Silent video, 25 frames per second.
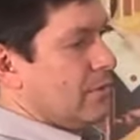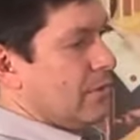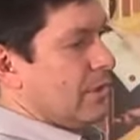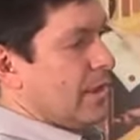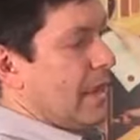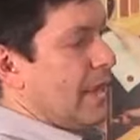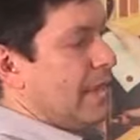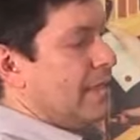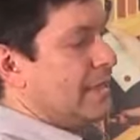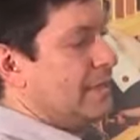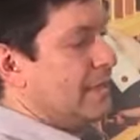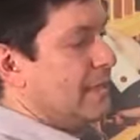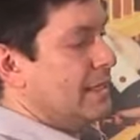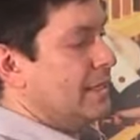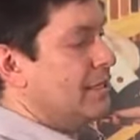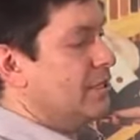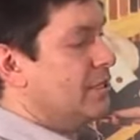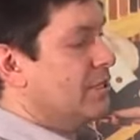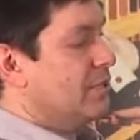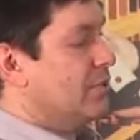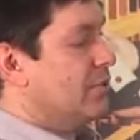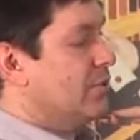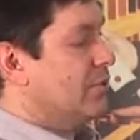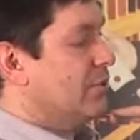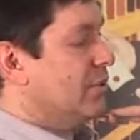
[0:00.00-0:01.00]
access
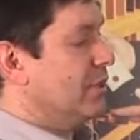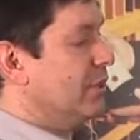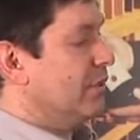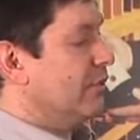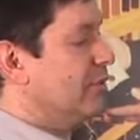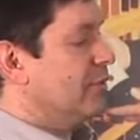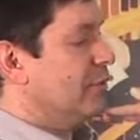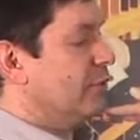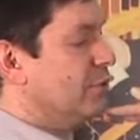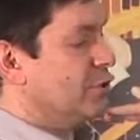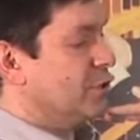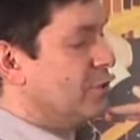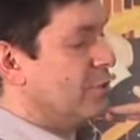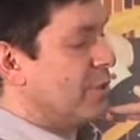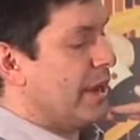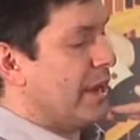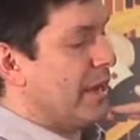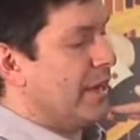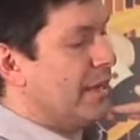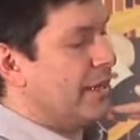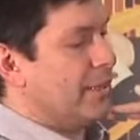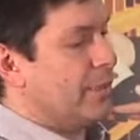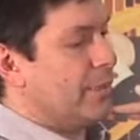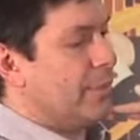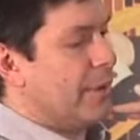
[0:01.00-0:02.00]
to the filter
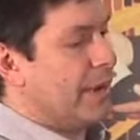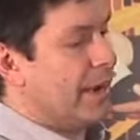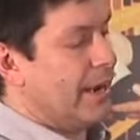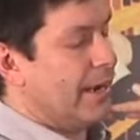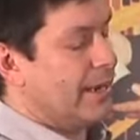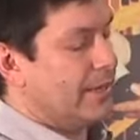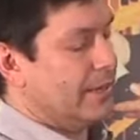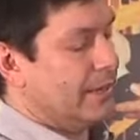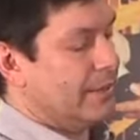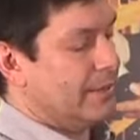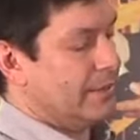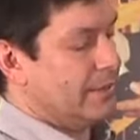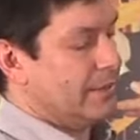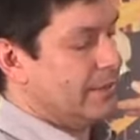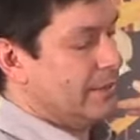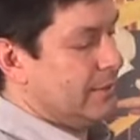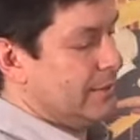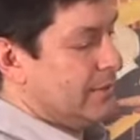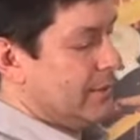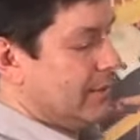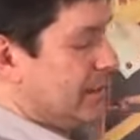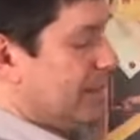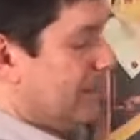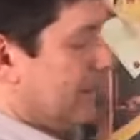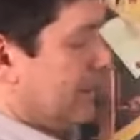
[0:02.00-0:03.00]
pad on the back.
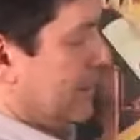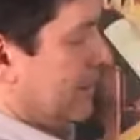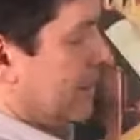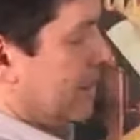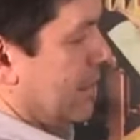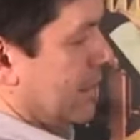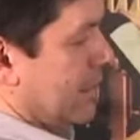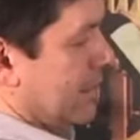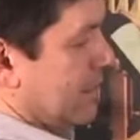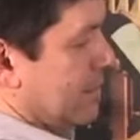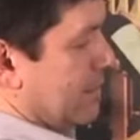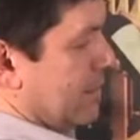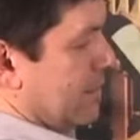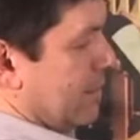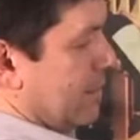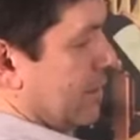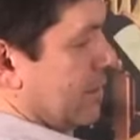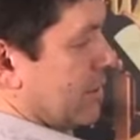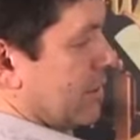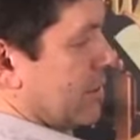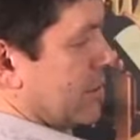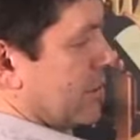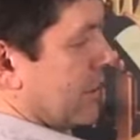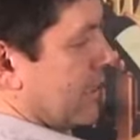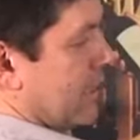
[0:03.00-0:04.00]
And as you
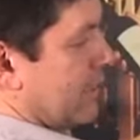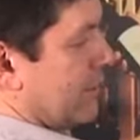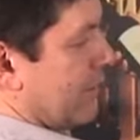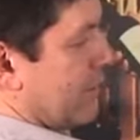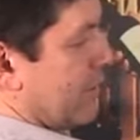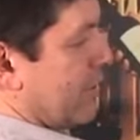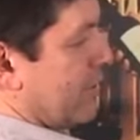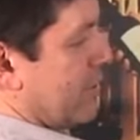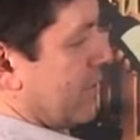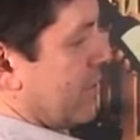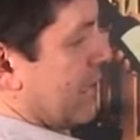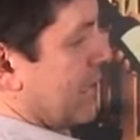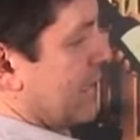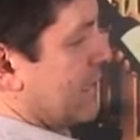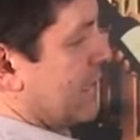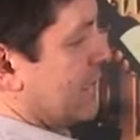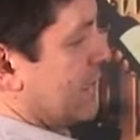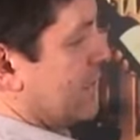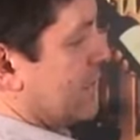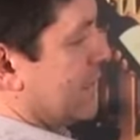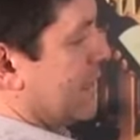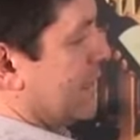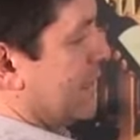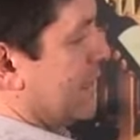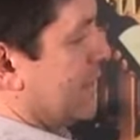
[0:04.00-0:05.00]
can see, it's very
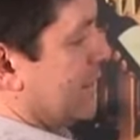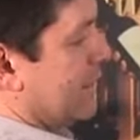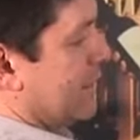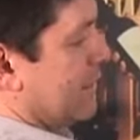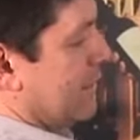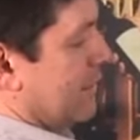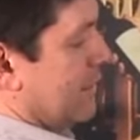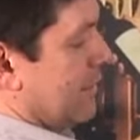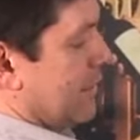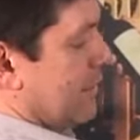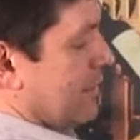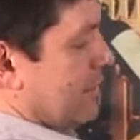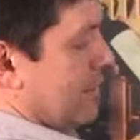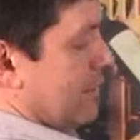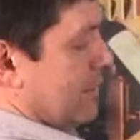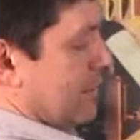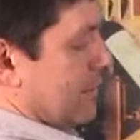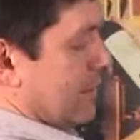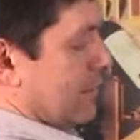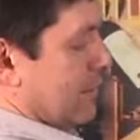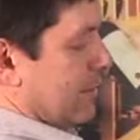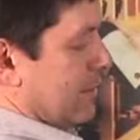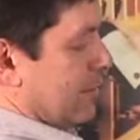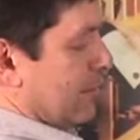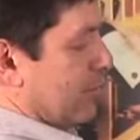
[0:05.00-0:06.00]
easy
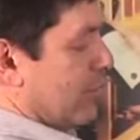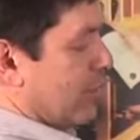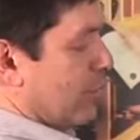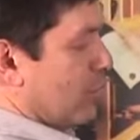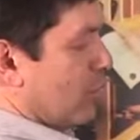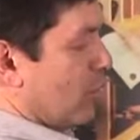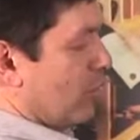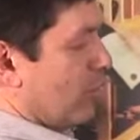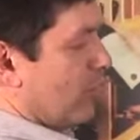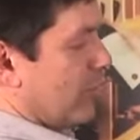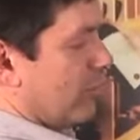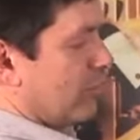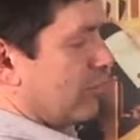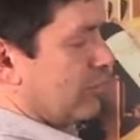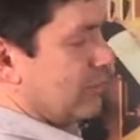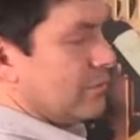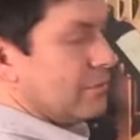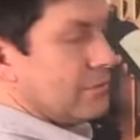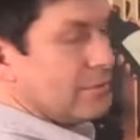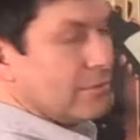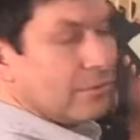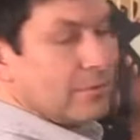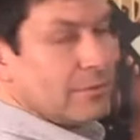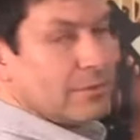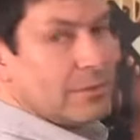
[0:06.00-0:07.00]
removal
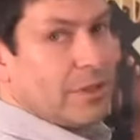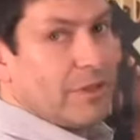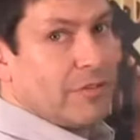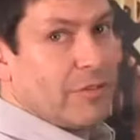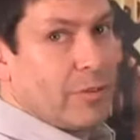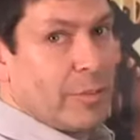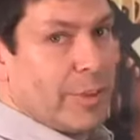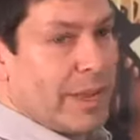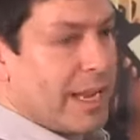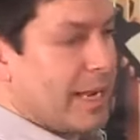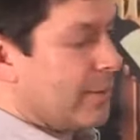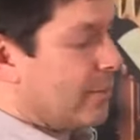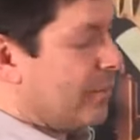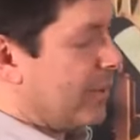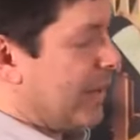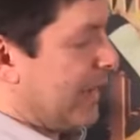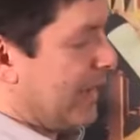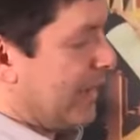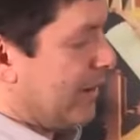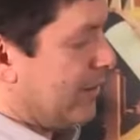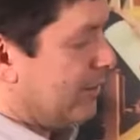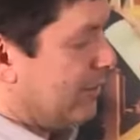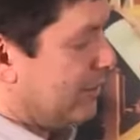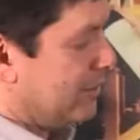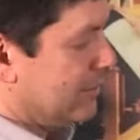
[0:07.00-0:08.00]
of the back
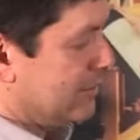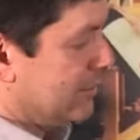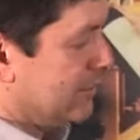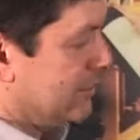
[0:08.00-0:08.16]
panel